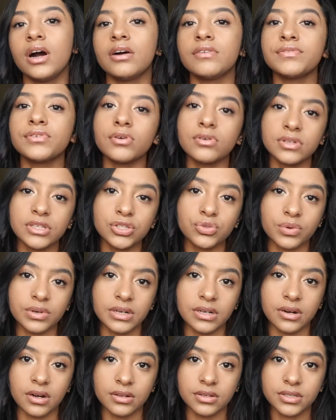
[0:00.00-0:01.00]
for only
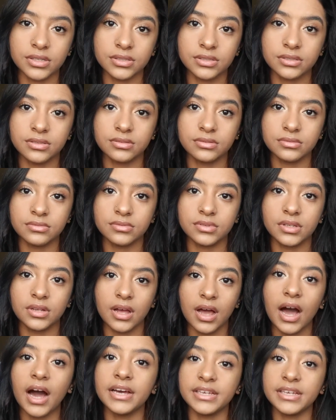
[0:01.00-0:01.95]
$20 a